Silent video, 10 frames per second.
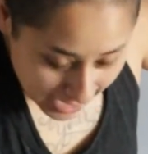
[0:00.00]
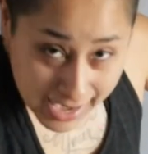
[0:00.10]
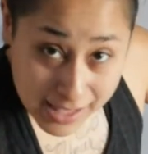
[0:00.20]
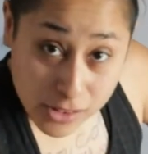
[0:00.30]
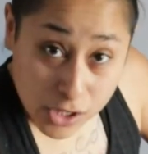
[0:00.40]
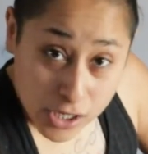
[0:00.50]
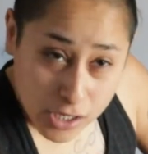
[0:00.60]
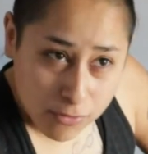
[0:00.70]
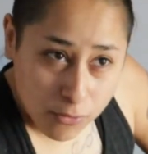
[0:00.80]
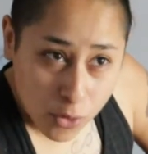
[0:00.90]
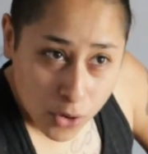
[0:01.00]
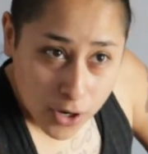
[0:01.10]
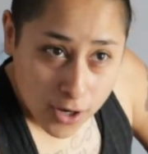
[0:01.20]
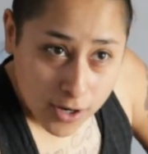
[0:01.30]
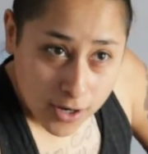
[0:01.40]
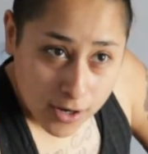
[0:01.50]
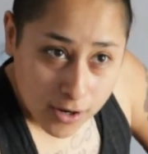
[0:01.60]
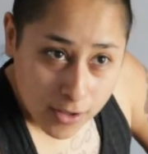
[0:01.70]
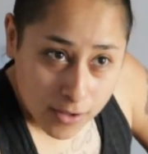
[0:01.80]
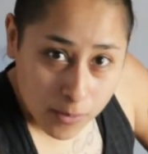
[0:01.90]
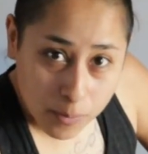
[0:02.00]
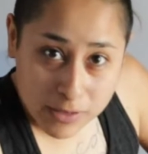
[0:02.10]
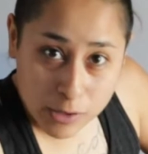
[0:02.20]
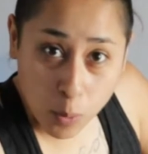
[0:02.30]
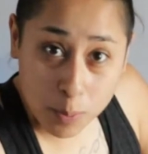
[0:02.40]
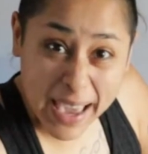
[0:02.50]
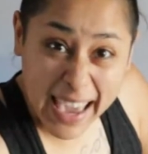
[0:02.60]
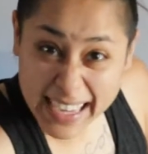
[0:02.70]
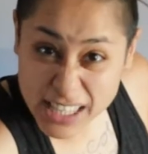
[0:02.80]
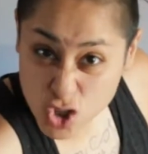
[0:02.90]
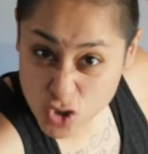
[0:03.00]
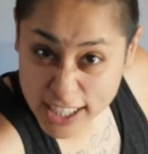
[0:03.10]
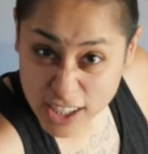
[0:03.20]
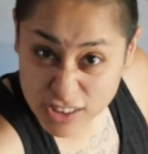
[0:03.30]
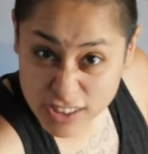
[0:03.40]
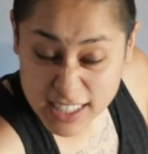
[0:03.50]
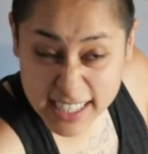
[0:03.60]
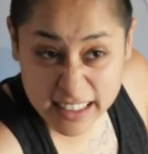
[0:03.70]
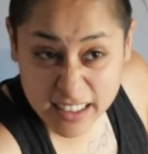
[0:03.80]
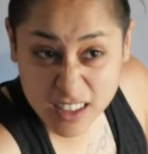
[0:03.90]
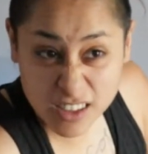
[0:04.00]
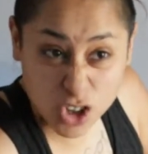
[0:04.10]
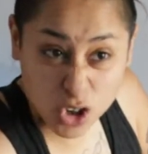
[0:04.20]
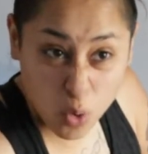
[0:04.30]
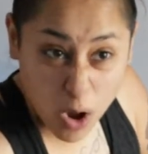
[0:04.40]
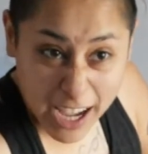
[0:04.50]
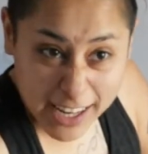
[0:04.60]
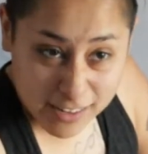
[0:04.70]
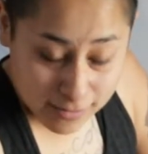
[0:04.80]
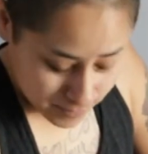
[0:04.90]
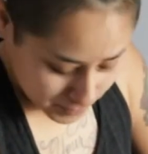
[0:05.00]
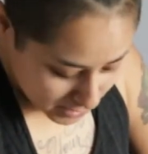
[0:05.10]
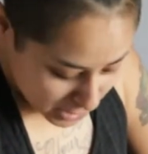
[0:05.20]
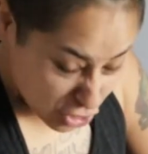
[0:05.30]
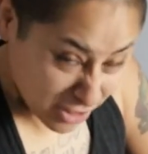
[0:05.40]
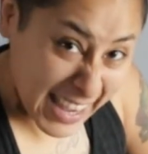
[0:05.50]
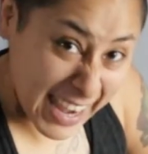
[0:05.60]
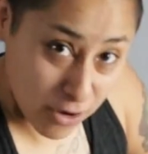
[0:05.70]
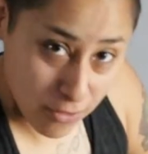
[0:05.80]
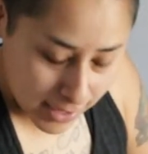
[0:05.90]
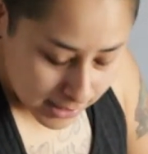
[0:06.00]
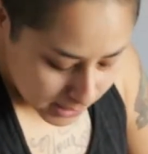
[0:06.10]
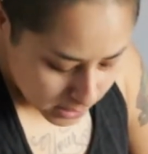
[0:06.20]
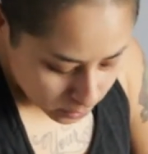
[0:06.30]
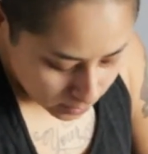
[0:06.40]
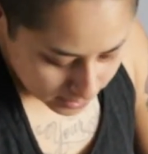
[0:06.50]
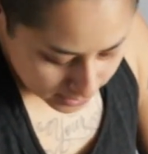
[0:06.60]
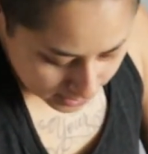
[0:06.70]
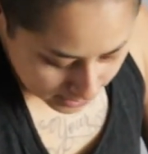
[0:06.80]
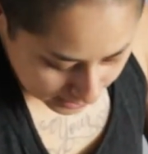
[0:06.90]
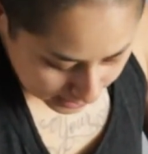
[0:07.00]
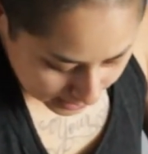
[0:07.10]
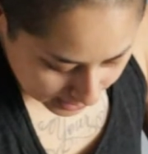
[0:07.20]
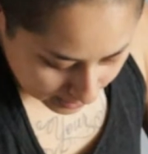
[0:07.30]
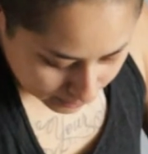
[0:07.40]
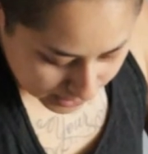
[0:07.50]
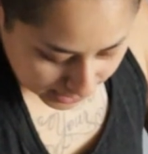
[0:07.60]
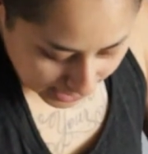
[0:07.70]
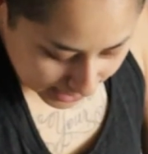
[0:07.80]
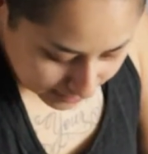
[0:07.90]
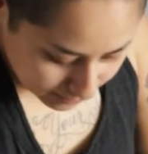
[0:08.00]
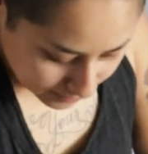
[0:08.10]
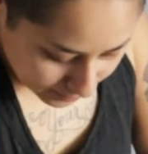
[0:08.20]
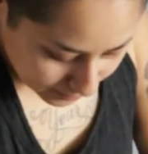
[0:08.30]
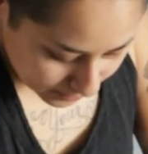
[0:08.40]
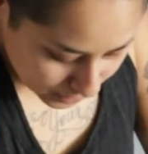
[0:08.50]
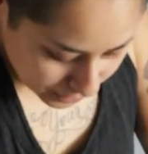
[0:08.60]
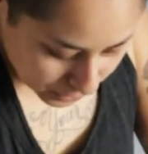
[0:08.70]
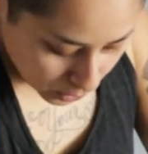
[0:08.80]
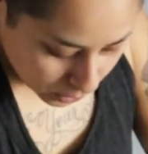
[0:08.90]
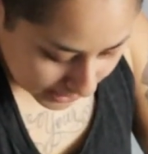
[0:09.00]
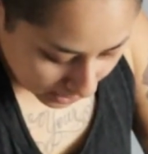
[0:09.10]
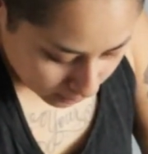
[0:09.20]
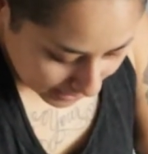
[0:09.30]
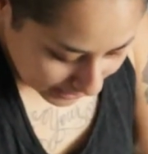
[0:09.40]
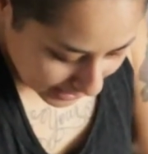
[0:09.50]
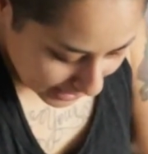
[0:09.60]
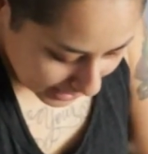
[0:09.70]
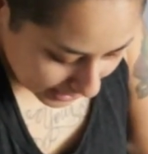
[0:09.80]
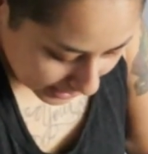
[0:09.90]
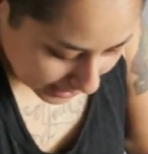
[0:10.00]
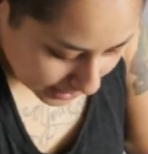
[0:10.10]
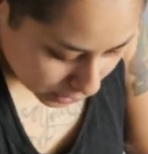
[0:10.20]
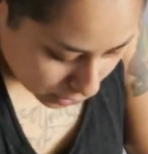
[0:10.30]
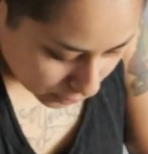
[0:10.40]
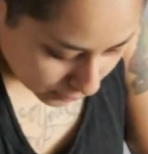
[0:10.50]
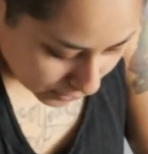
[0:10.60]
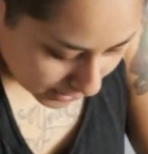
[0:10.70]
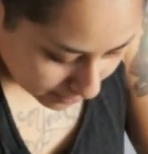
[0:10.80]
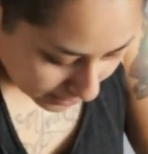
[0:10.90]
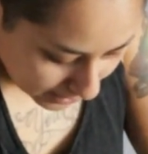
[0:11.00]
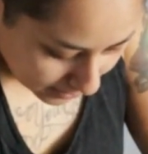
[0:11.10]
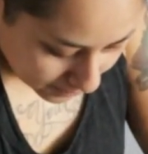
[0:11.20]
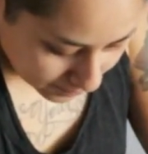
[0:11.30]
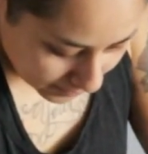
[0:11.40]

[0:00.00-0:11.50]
and look for little pain triggers in your quad, in your leg, right? So I'm gonna kind of just go down my leg, search for something.